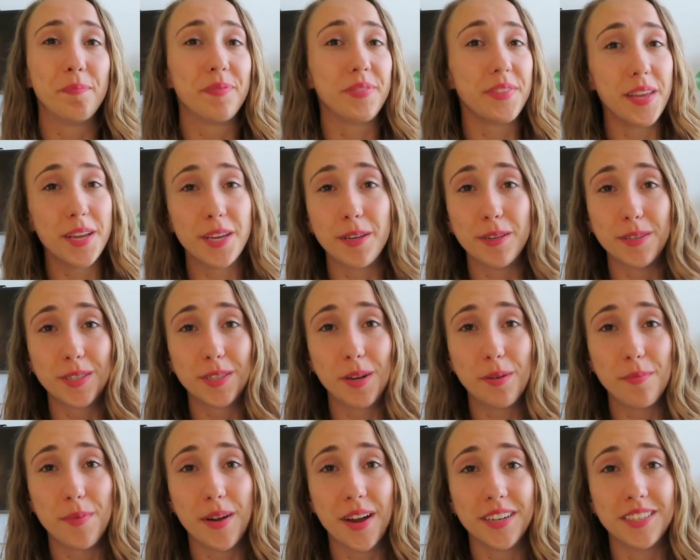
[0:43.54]
thank you
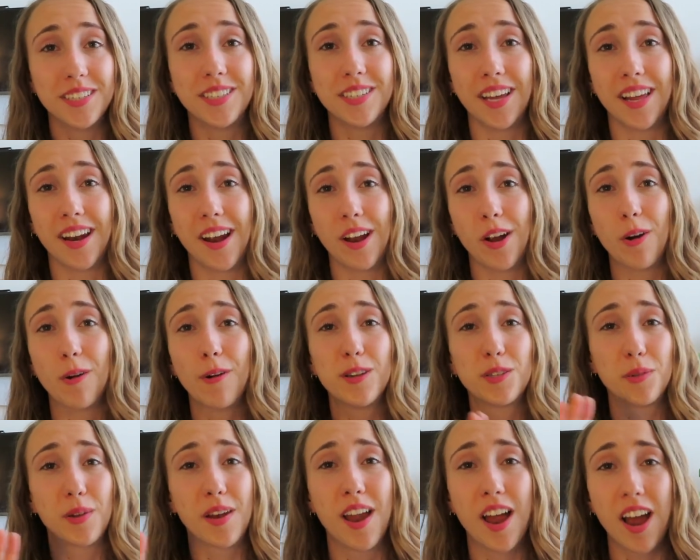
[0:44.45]
so much, and I
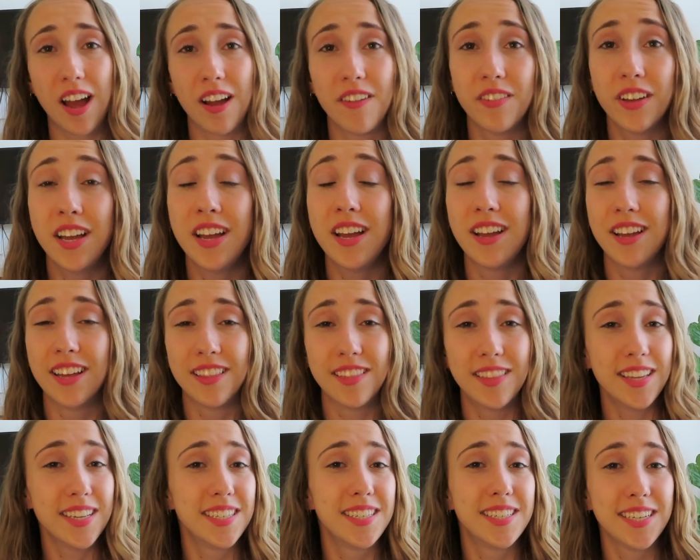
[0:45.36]
always want to have
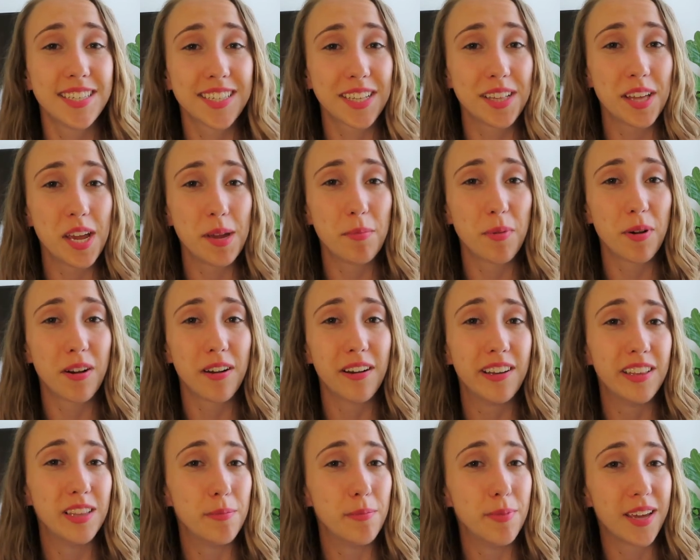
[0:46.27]
this disclaimer
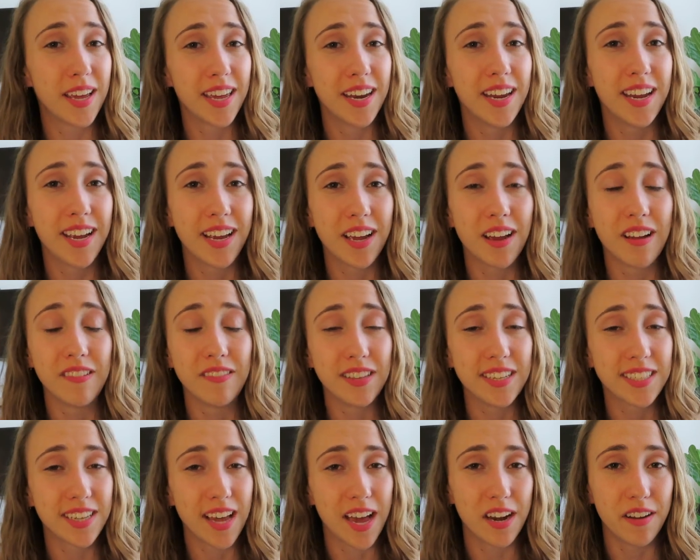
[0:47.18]
in the beginning of
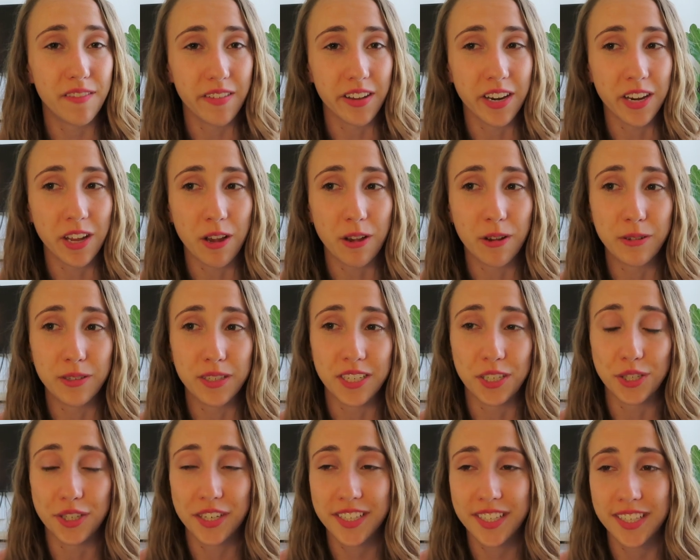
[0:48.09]
these kind of videos
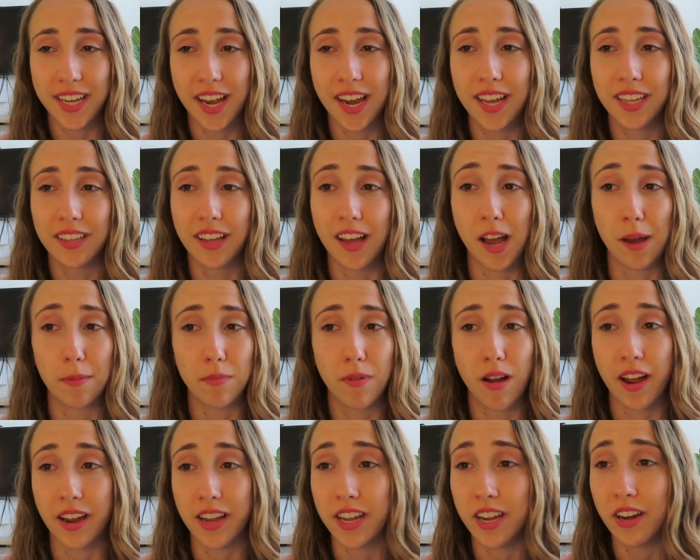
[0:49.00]
and just saying that I'm
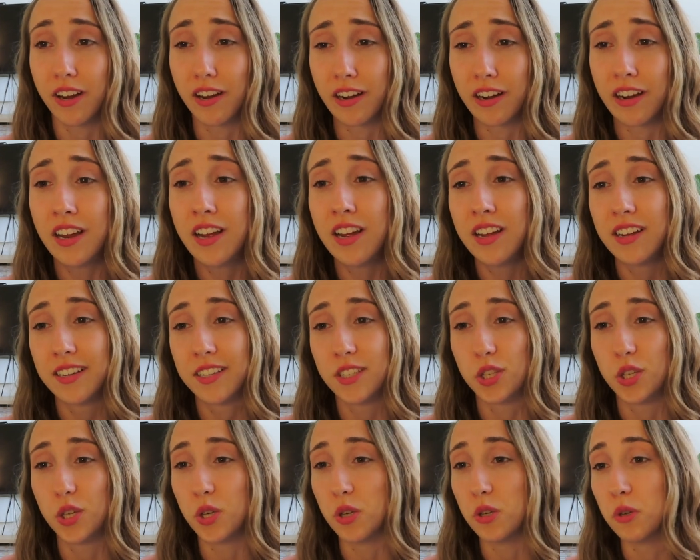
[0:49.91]
not here
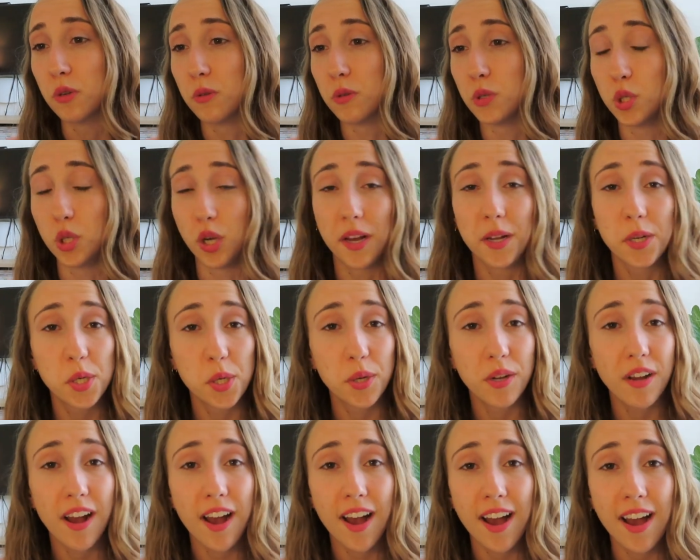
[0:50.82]
to judge
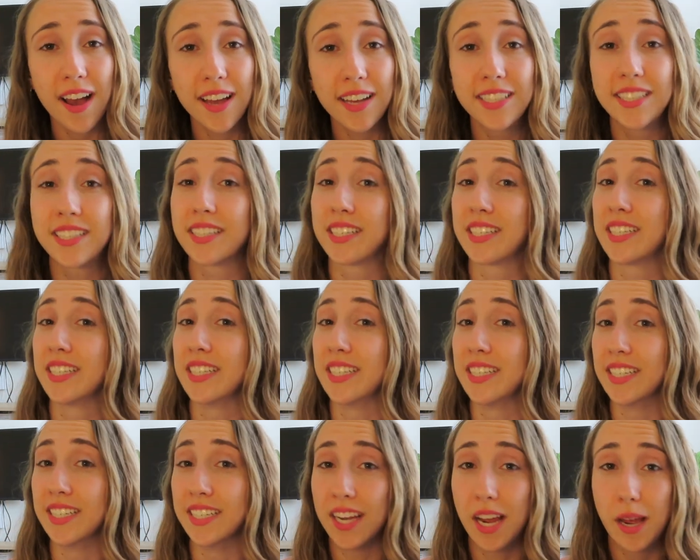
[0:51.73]
you guys,
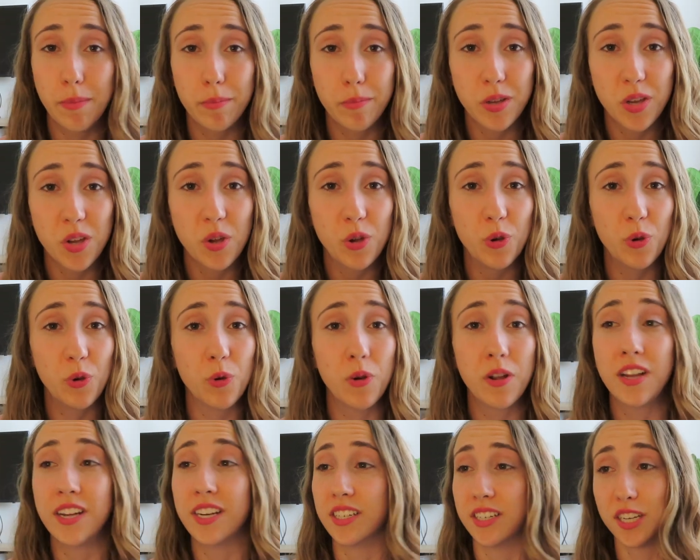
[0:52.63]
condemn
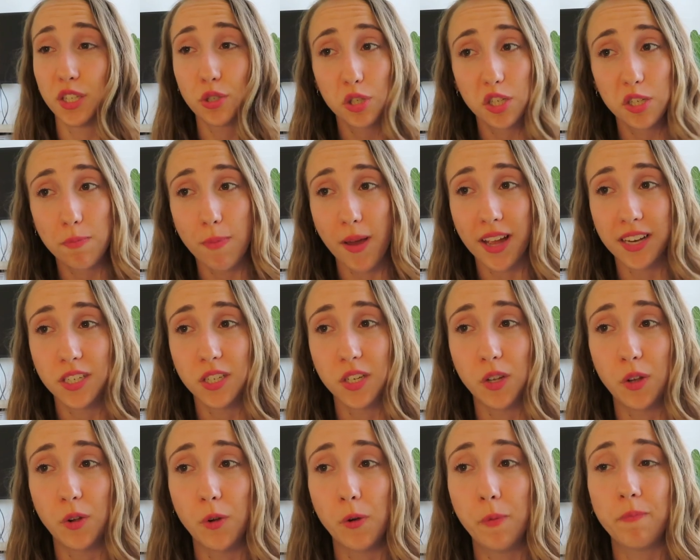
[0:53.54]
you, disrespect
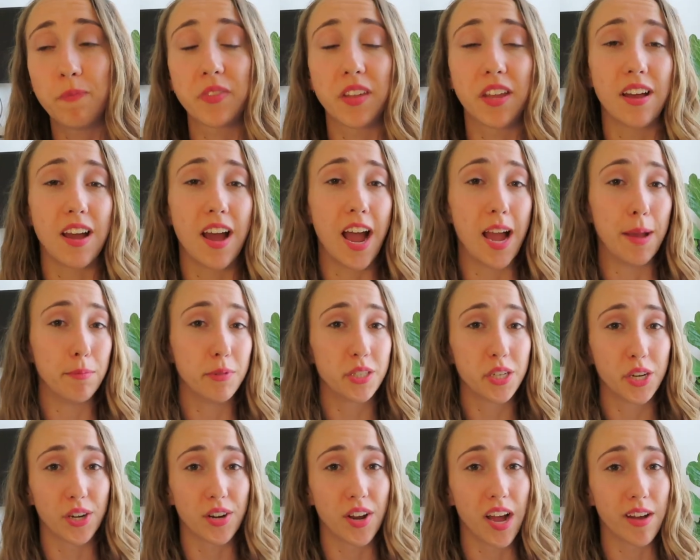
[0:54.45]
you. I'm
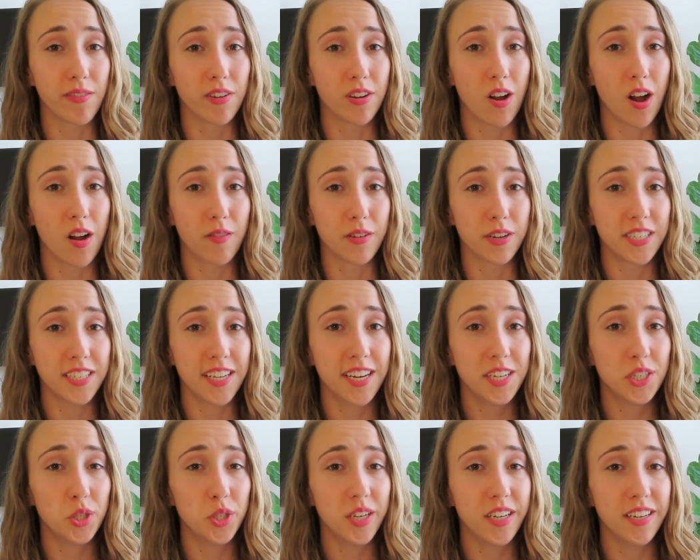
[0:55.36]
just here to have a
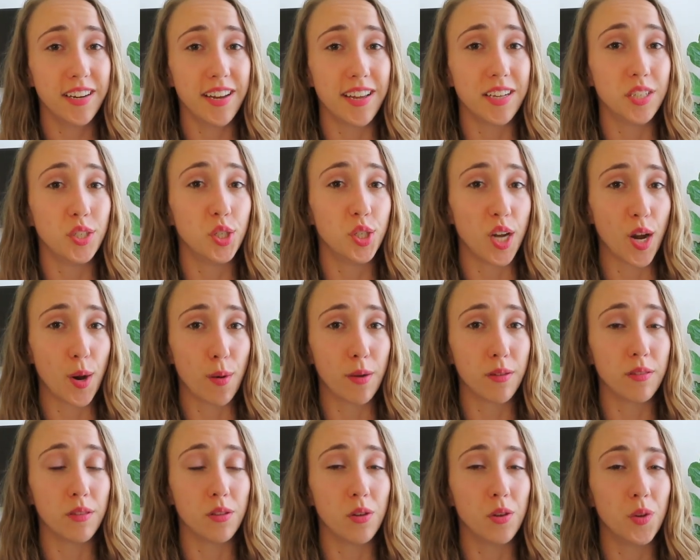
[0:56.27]
conversation and share
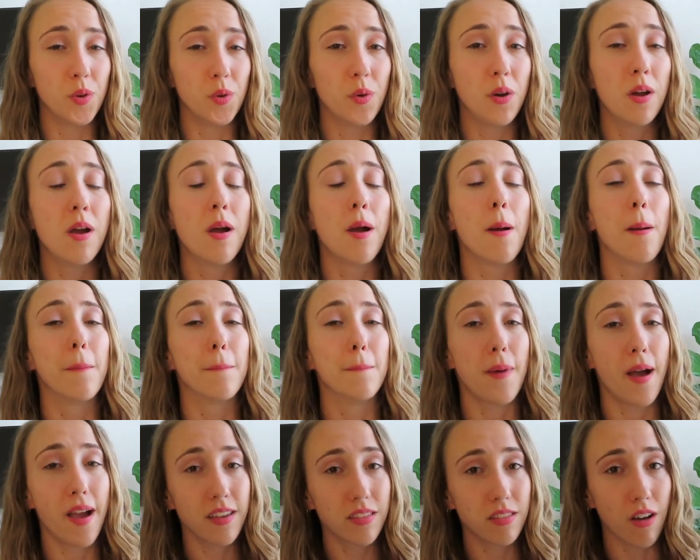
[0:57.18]
with you
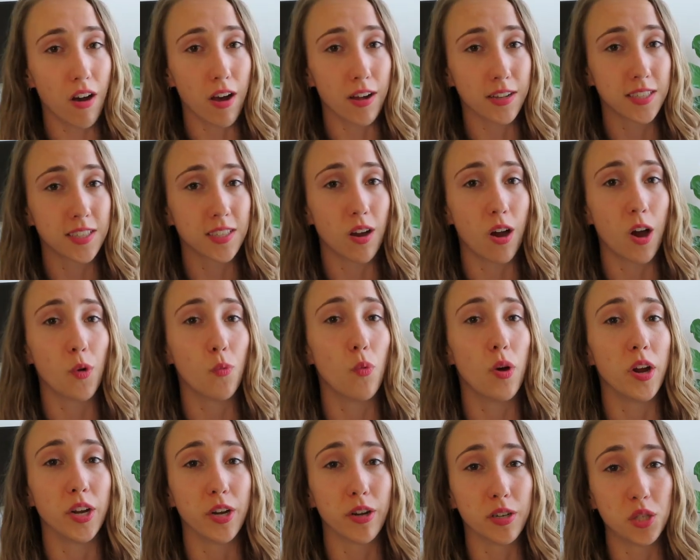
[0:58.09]
my thoughts on
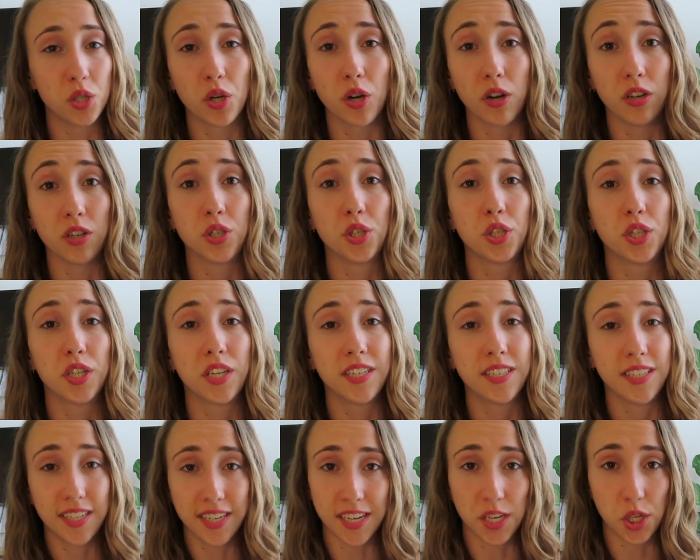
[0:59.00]
what your church
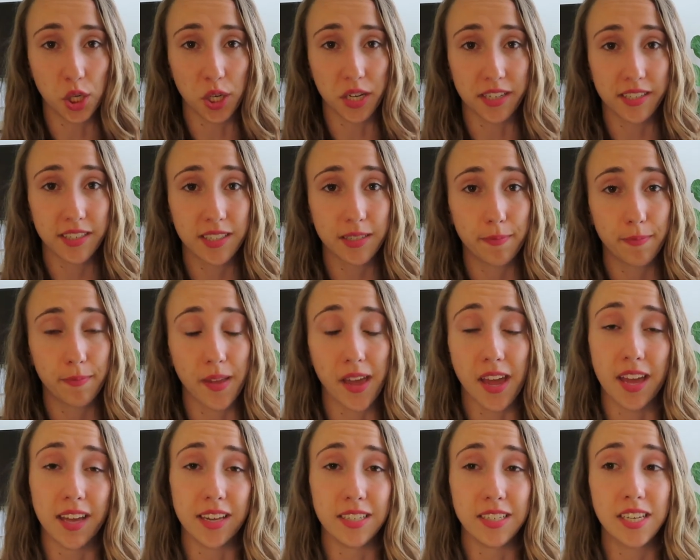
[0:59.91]
teaches.
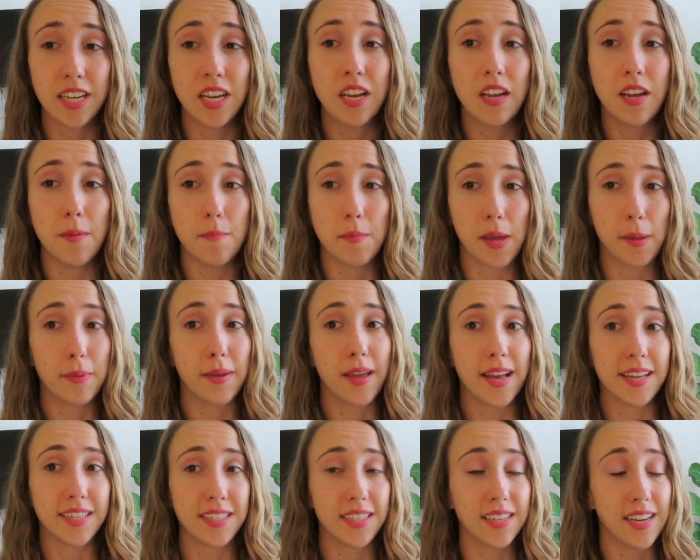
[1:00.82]
And maybe
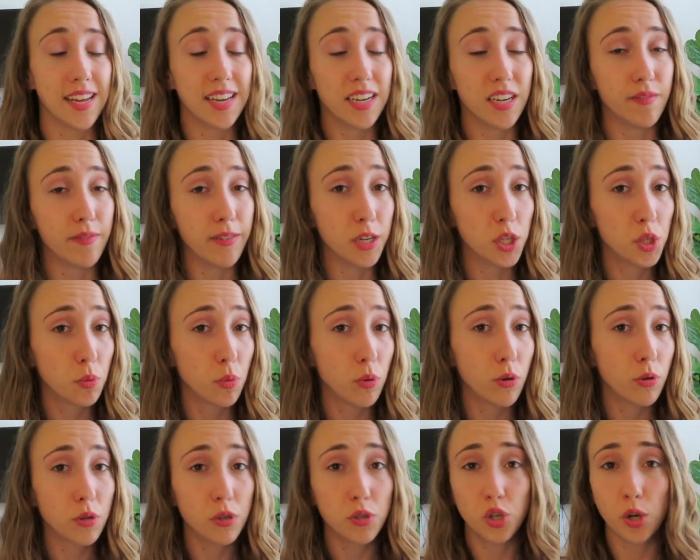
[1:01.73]
as an
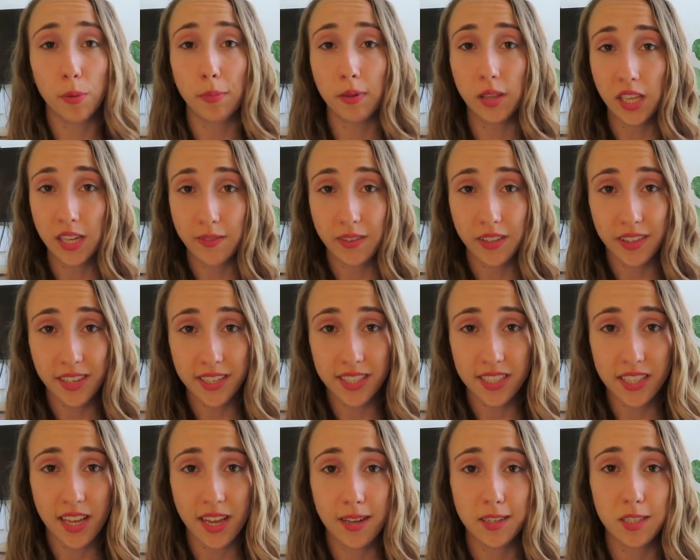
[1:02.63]
individual you don't believe in
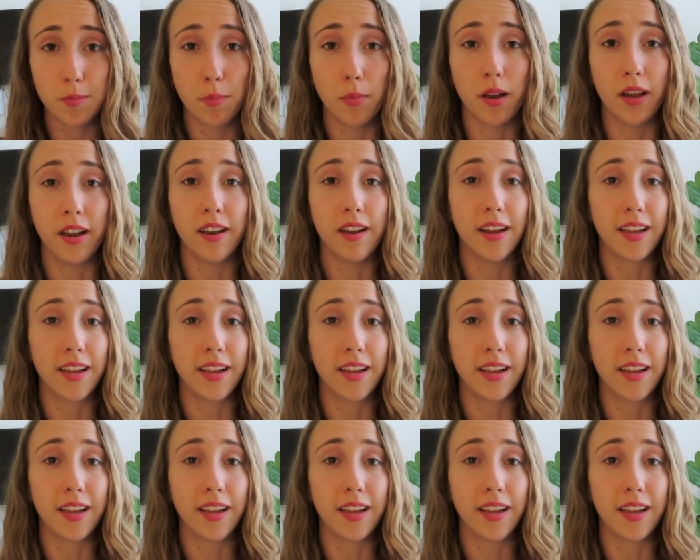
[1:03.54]
these things, but